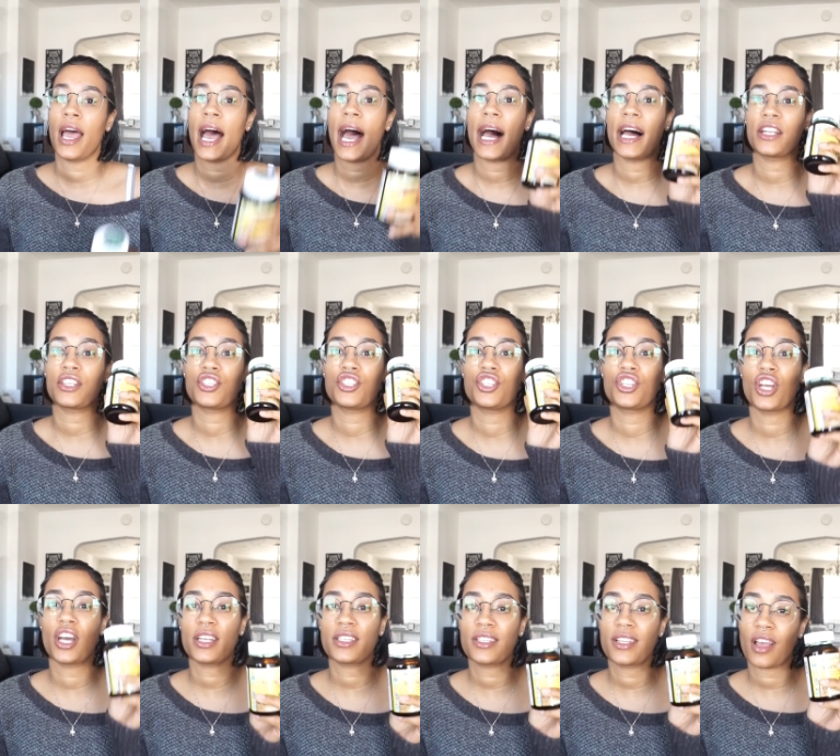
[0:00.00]
I
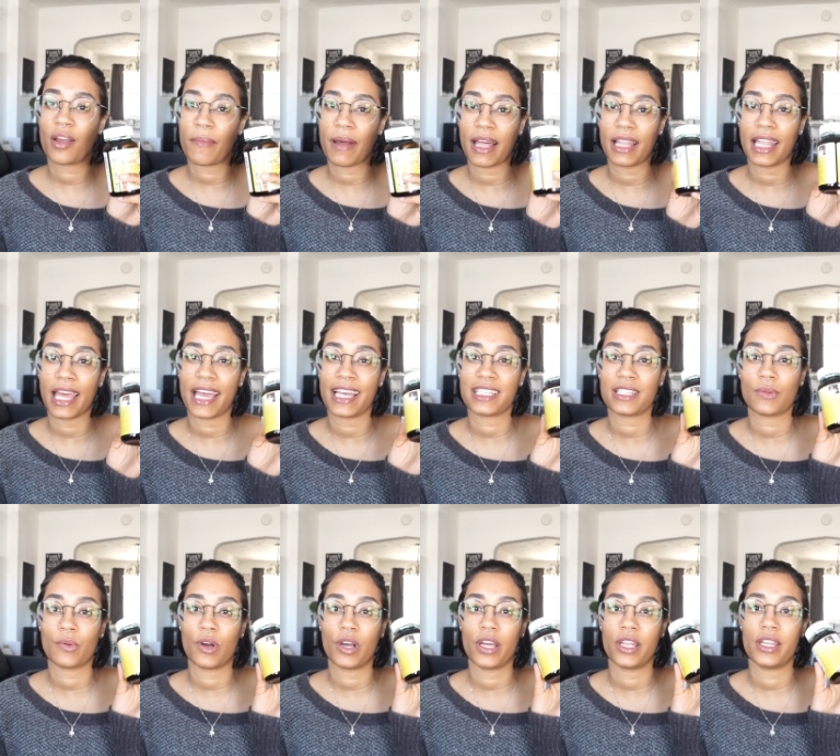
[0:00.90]
just took my last
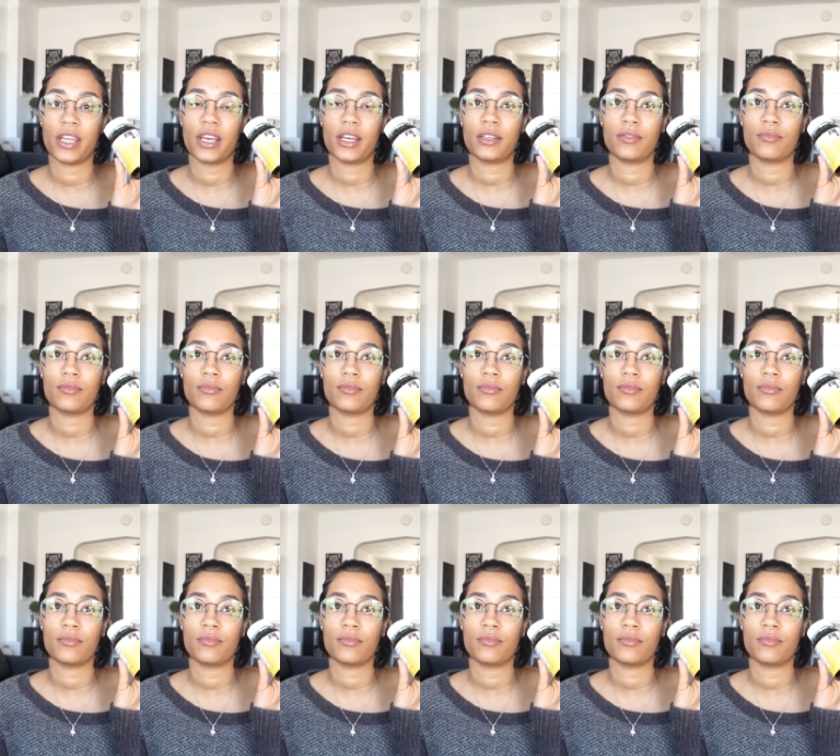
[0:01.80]
one